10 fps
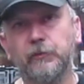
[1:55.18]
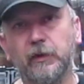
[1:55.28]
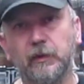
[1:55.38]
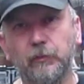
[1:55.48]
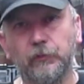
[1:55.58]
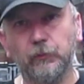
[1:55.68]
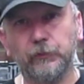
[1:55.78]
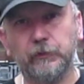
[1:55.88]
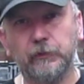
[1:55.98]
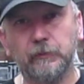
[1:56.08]
to get them
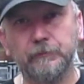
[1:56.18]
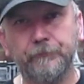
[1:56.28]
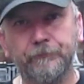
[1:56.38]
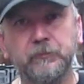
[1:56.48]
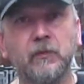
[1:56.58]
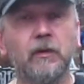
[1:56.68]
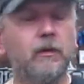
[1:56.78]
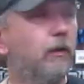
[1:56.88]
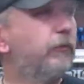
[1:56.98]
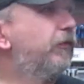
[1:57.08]
sorted.
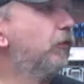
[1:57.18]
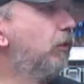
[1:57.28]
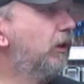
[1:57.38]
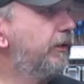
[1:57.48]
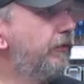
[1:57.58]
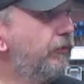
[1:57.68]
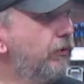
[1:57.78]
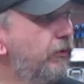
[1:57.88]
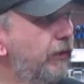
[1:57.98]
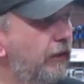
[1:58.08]
I'm still working
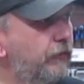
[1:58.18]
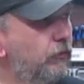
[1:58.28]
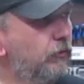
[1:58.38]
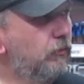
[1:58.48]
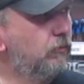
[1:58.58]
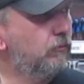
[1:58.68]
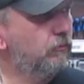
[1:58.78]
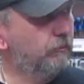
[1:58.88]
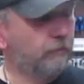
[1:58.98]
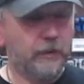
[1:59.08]
through the actual
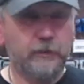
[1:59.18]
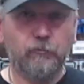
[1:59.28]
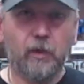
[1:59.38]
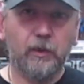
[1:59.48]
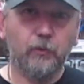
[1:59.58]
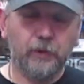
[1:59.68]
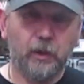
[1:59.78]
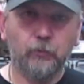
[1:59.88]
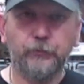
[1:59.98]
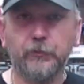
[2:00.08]
main rail that
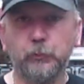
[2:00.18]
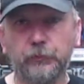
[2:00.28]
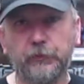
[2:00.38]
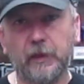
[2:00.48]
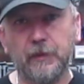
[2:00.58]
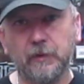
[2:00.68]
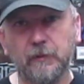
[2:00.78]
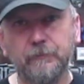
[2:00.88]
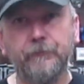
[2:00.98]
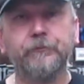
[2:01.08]
holds them all together.
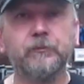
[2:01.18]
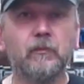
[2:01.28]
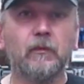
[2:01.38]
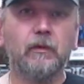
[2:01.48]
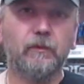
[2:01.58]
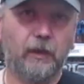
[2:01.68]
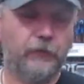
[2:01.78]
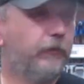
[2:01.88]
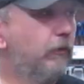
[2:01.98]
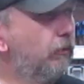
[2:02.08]

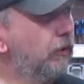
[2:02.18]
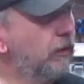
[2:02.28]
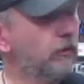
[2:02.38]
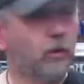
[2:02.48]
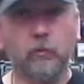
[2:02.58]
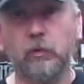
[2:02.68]
That's still got a lot of